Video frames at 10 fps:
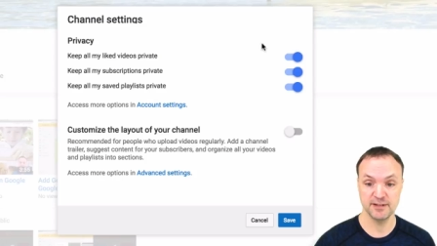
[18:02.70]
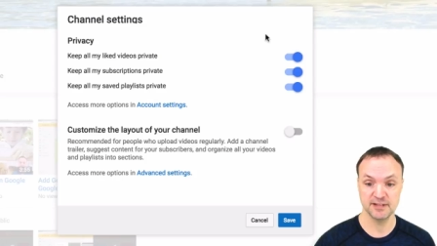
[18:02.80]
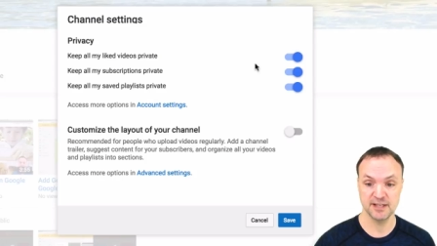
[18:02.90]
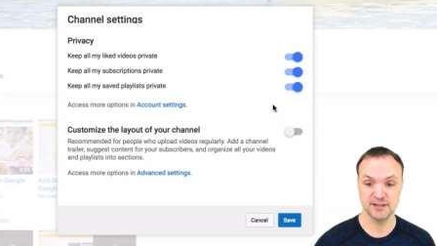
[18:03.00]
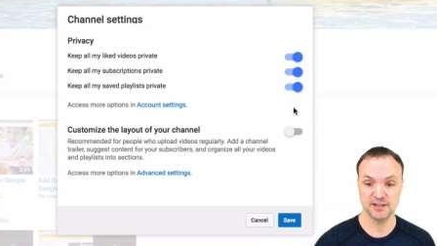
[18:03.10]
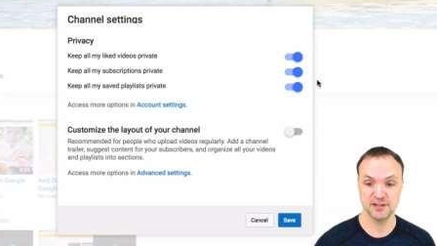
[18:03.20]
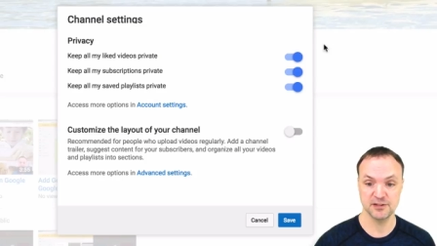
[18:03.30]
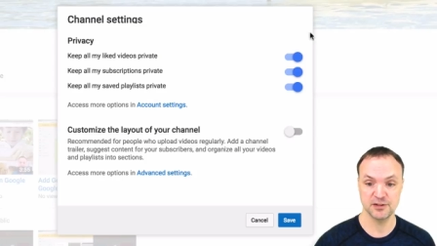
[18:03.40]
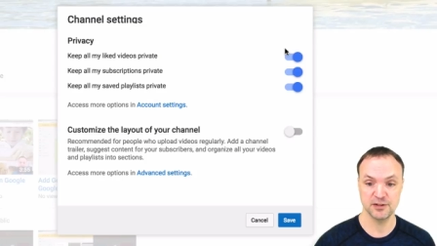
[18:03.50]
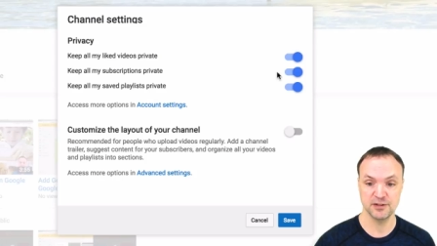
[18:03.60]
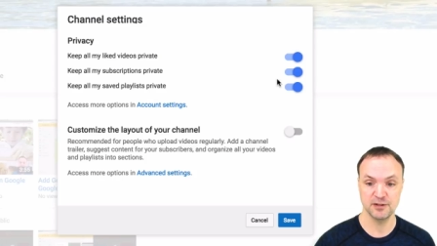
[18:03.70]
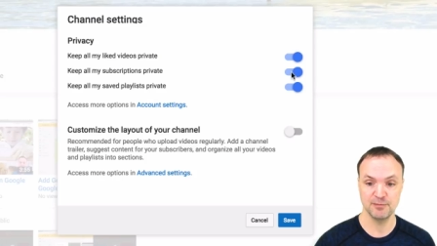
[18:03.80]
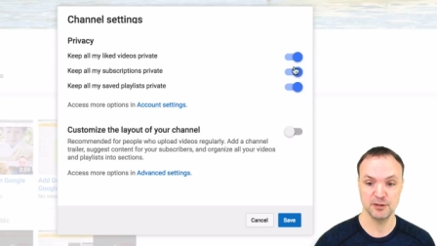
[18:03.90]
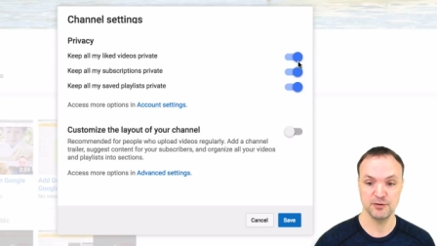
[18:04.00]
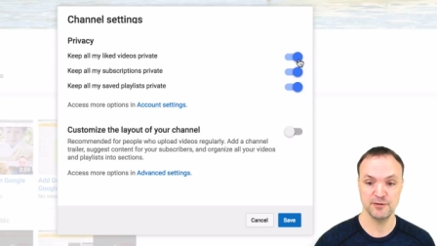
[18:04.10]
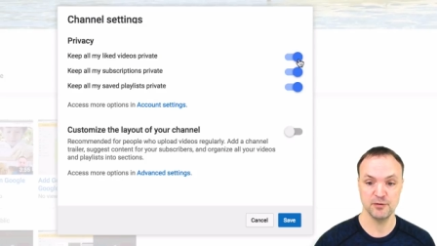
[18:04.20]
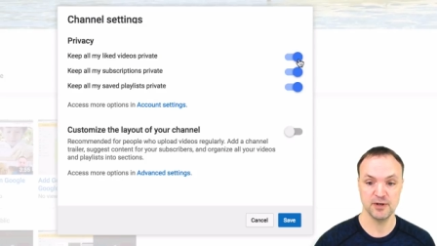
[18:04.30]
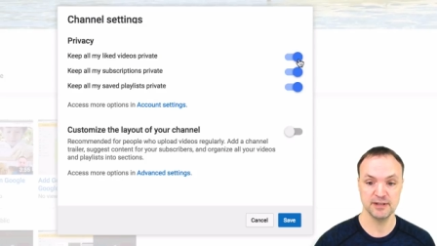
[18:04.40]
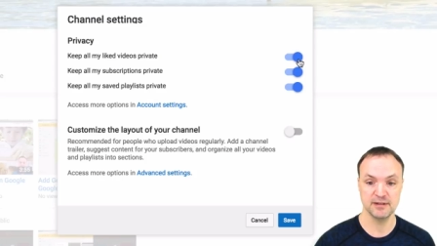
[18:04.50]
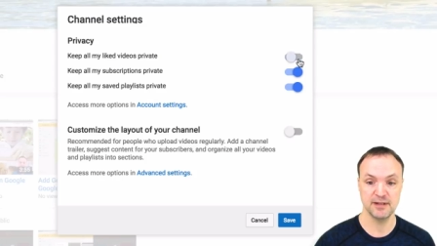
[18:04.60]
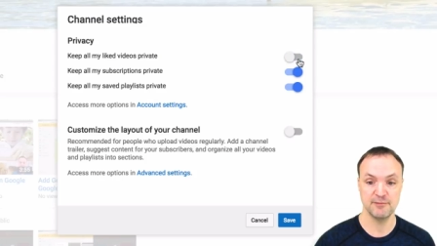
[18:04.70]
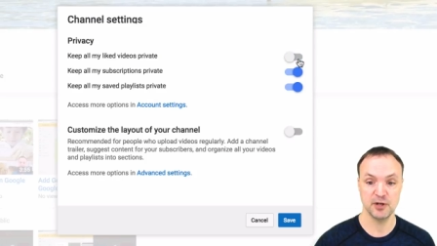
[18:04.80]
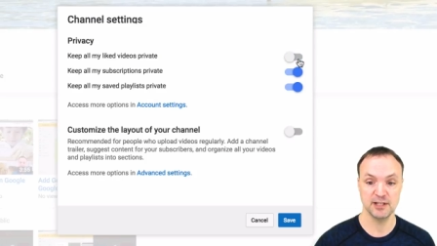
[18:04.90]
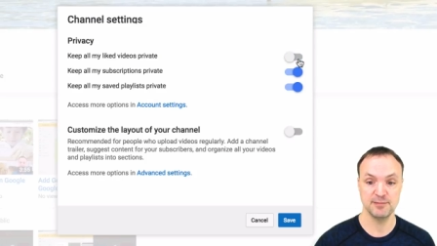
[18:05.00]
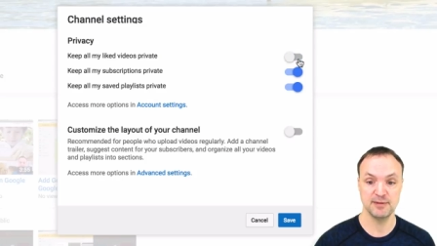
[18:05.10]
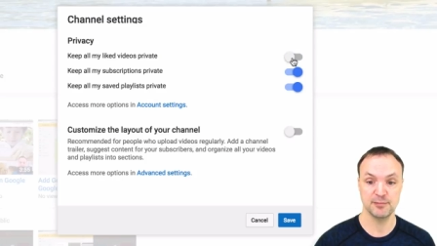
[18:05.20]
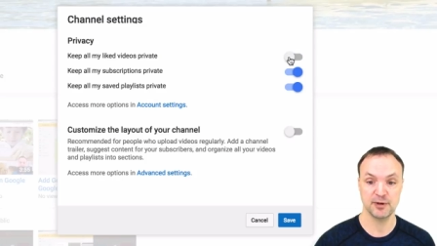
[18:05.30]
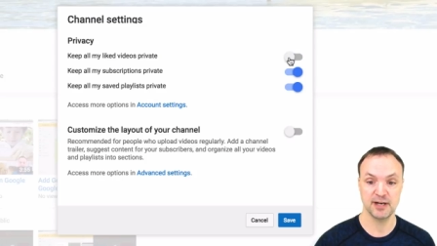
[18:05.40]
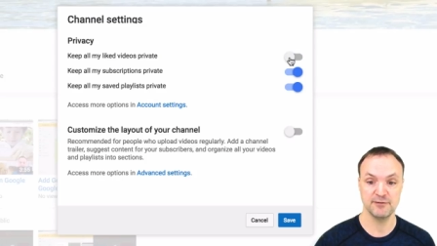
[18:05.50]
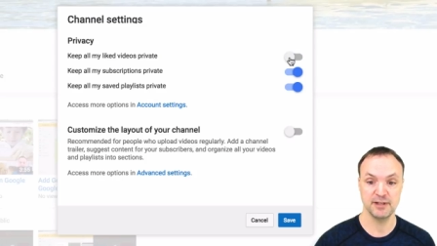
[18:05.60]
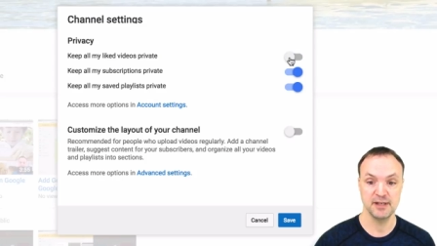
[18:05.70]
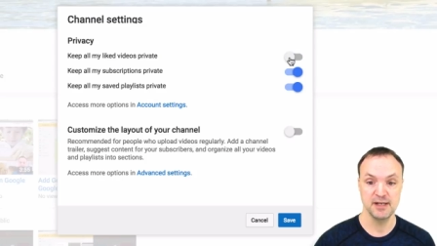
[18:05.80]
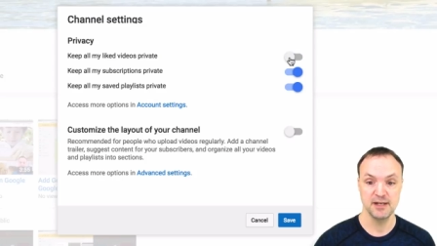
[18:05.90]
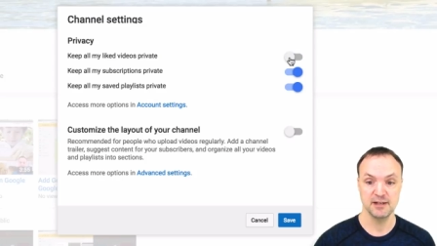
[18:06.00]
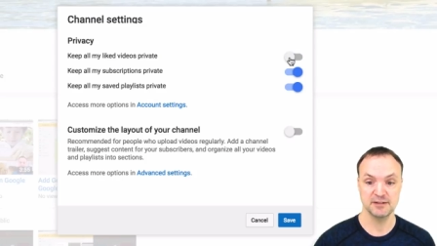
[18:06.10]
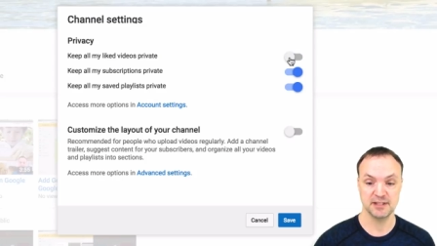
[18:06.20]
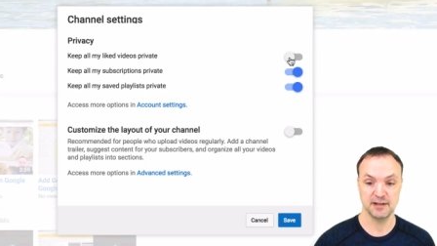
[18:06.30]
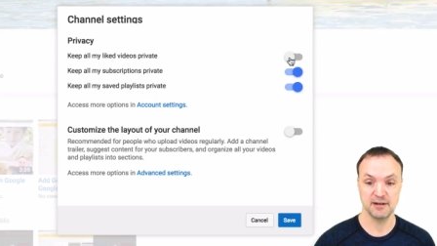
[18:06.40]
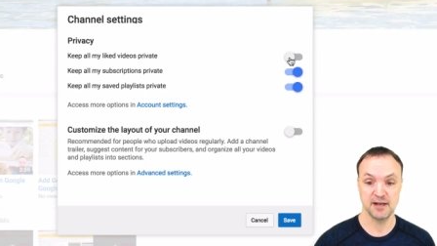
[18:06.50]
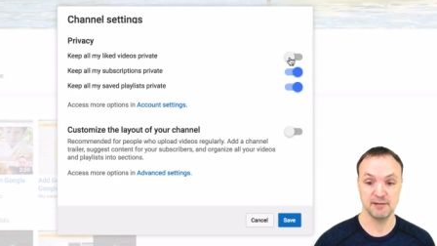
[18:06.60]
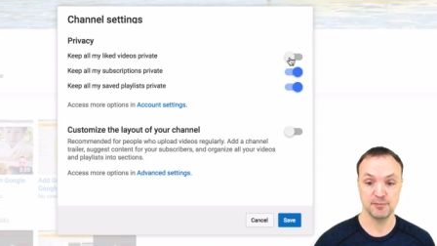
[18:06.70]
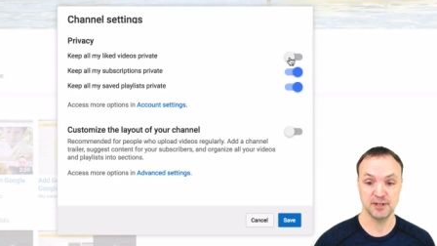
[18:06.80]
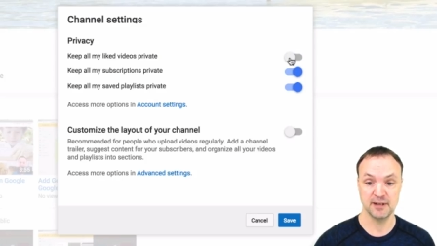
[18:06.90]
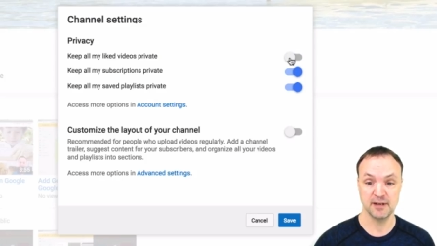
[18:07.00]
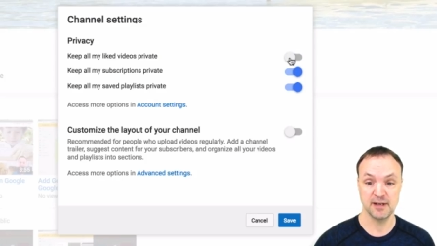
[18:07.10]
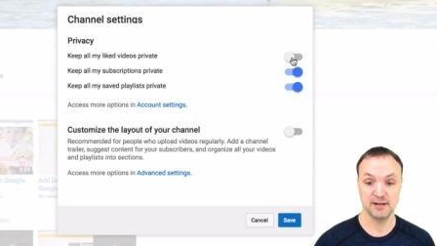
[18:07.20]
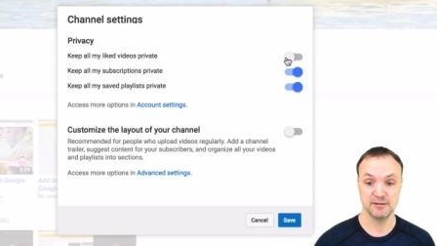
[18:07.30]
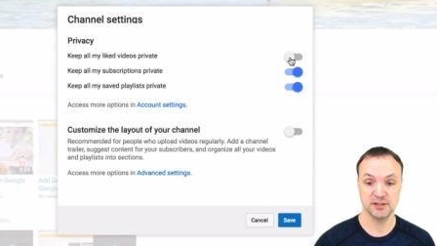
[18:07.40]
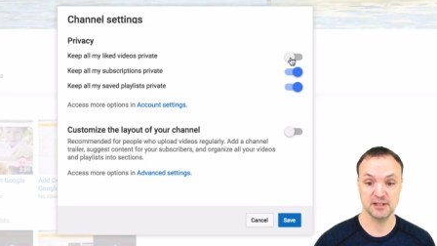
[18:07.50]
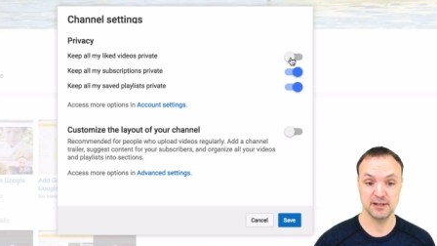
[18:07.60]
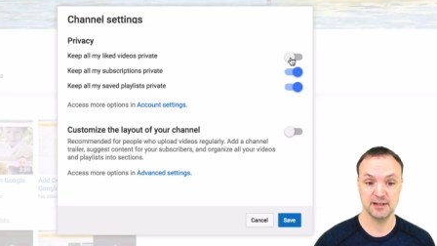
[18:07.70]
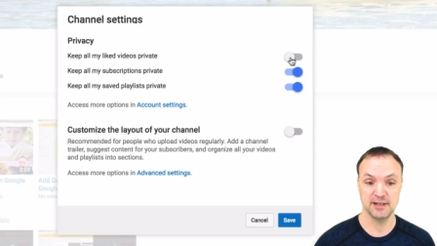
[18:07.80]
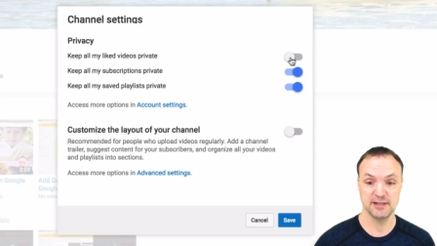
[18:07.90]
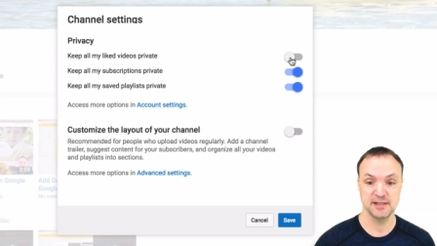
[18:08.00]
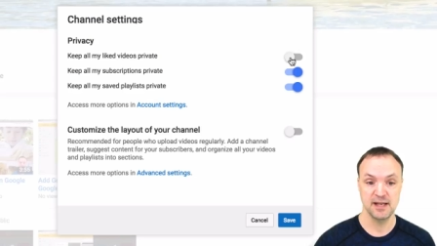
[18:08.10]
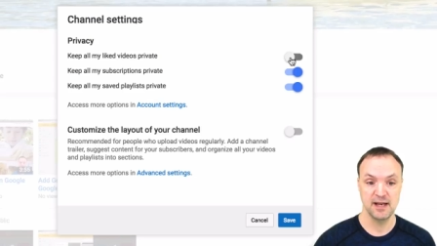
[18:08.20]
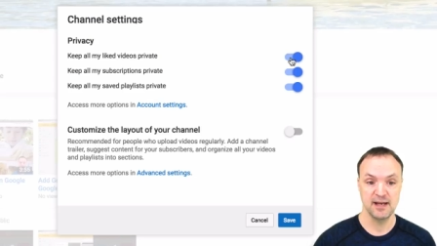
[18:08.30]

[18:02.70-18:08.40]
since this is turned to the blue. If you want them not to be private, select just click this.